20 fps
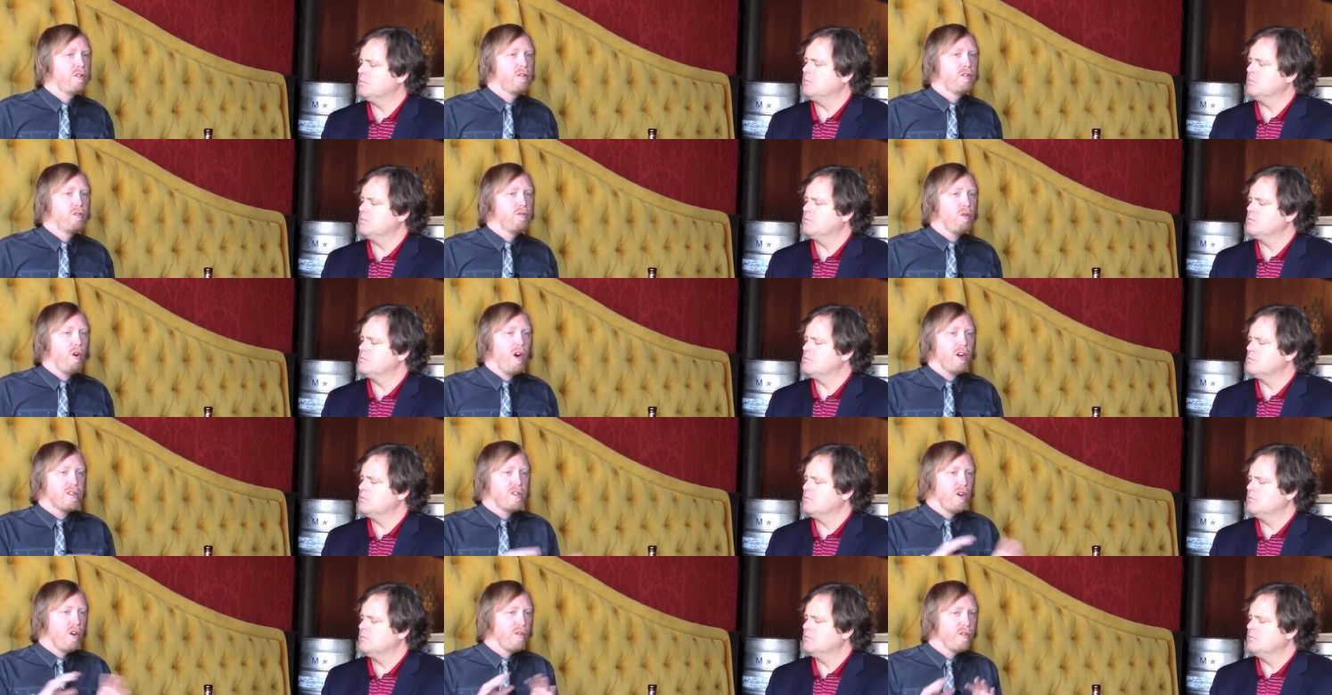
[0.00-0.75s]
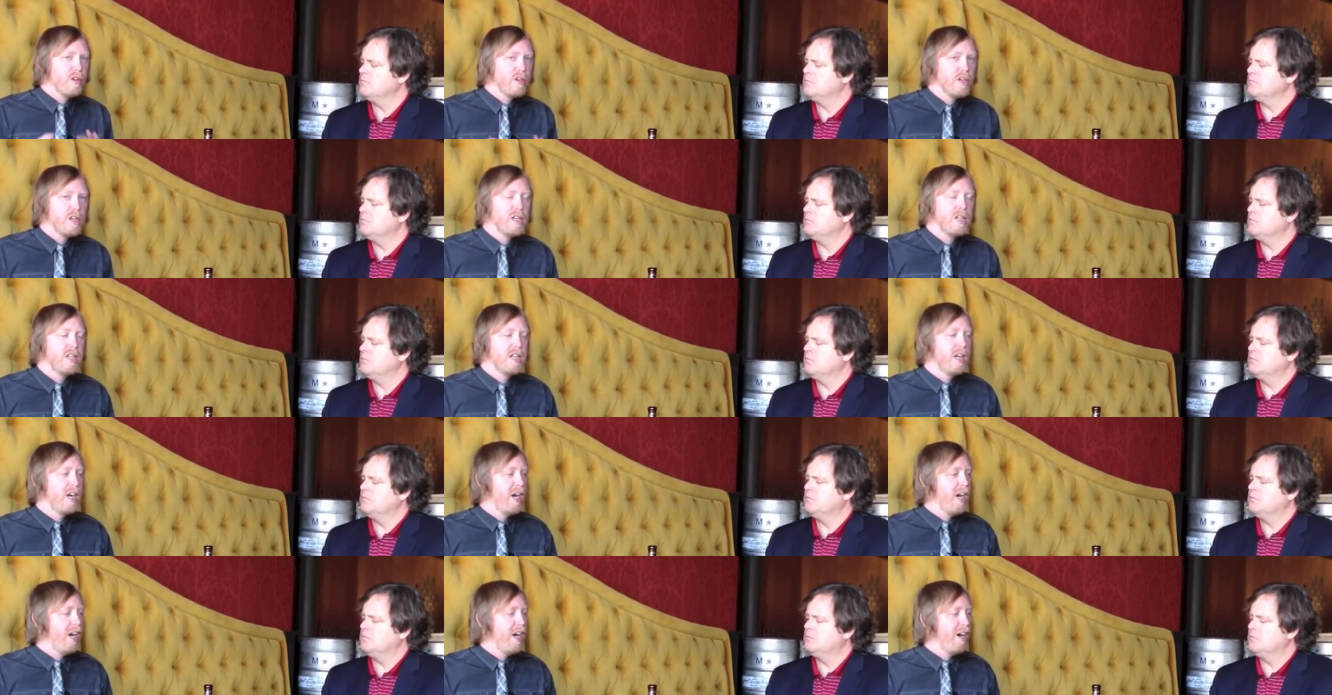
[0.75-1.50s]
Speaker 1: crossover
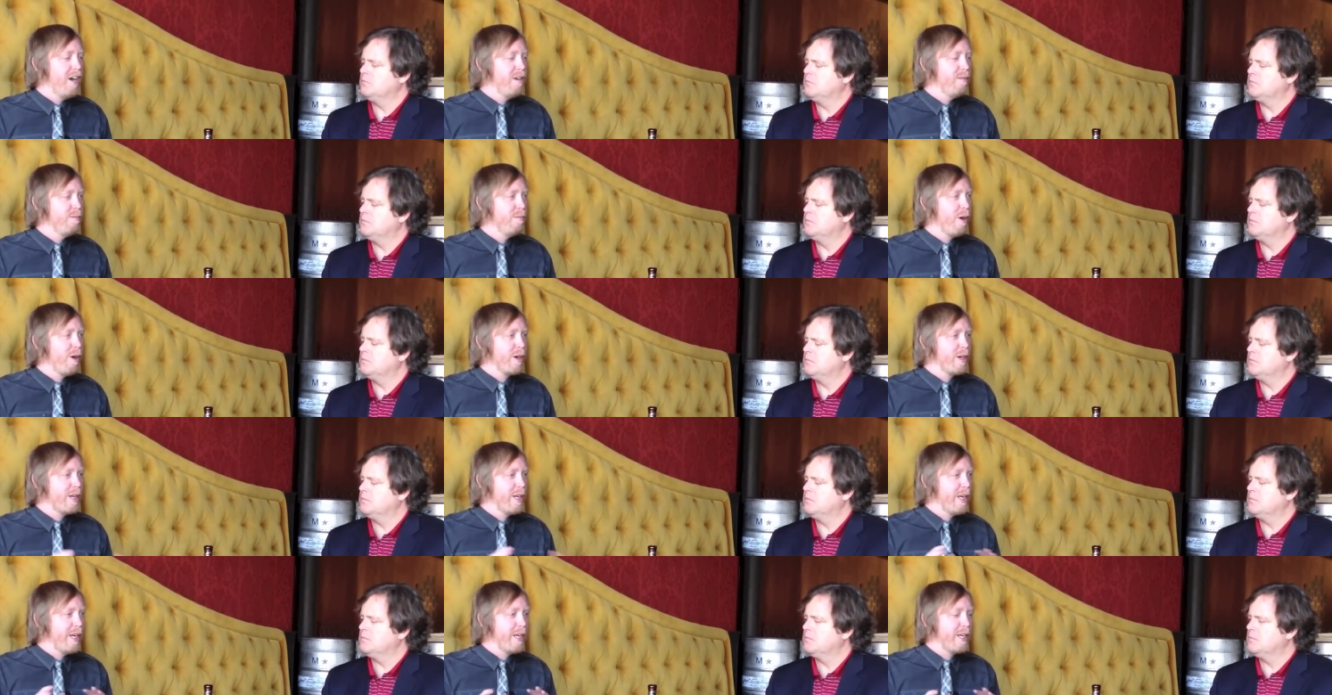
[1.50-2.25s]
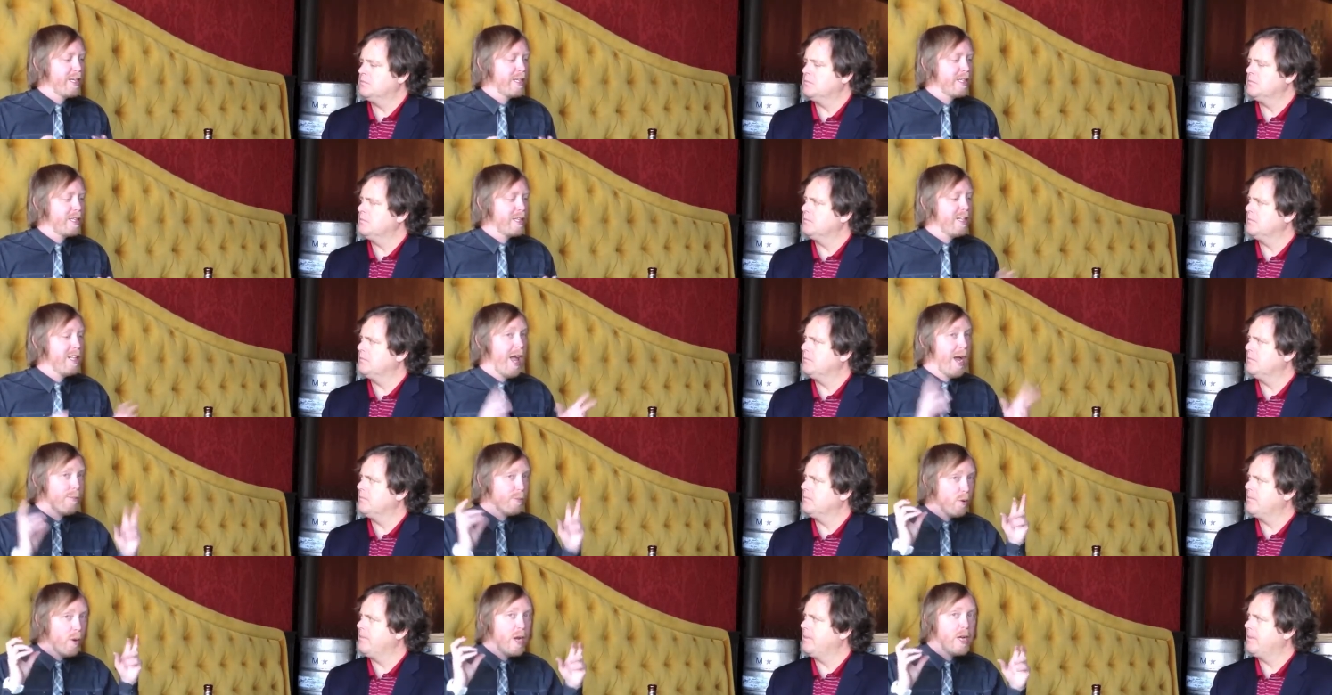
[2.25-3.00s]
um, marketing and
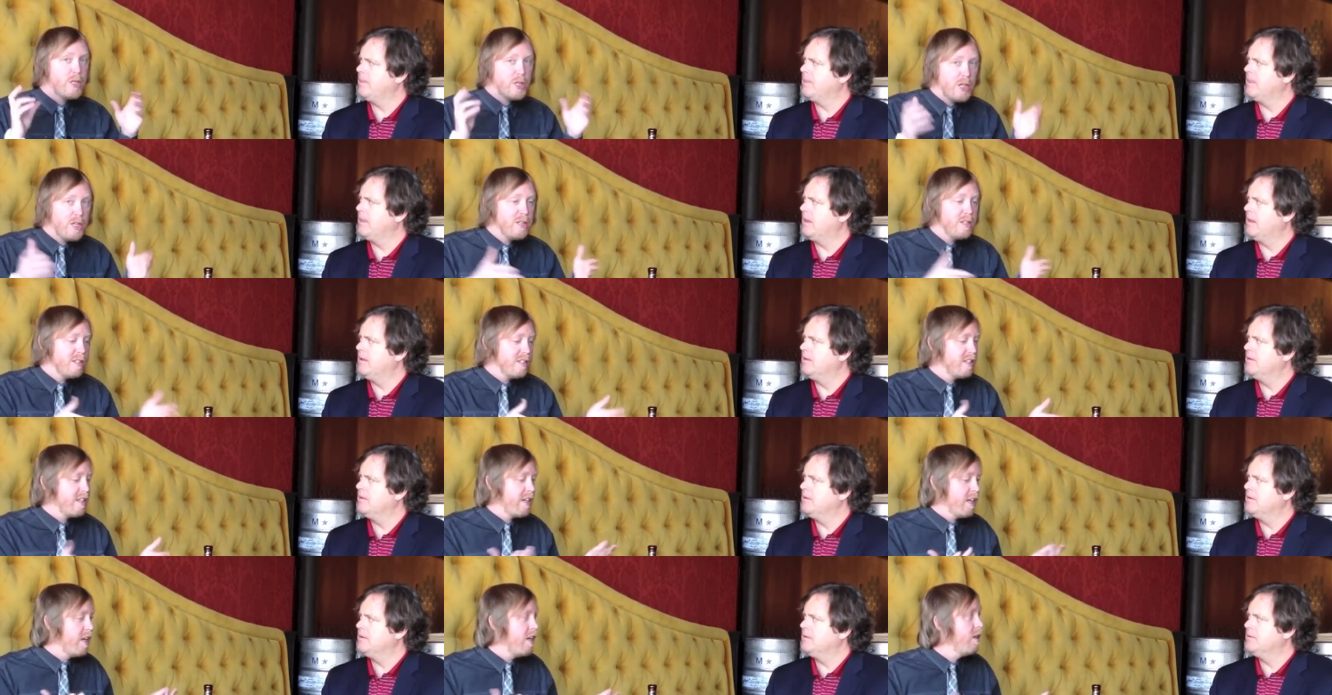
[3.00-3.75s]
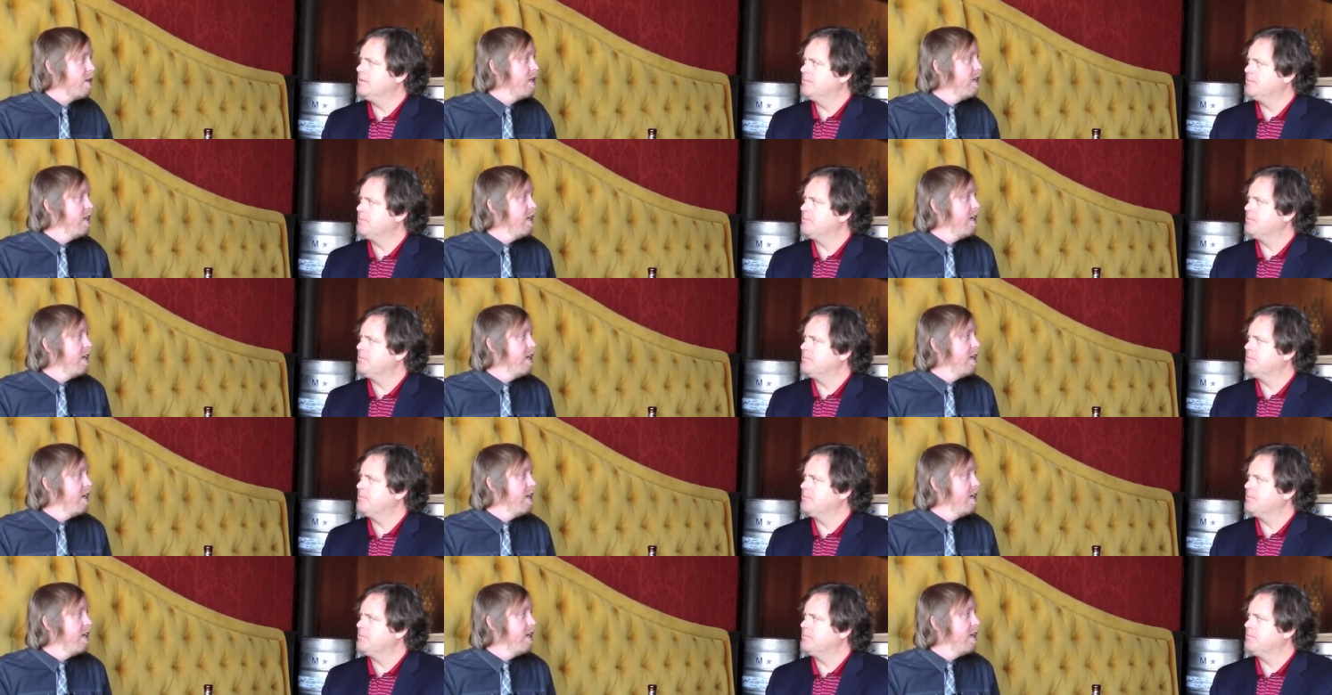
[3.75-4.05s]
collaboration, you know,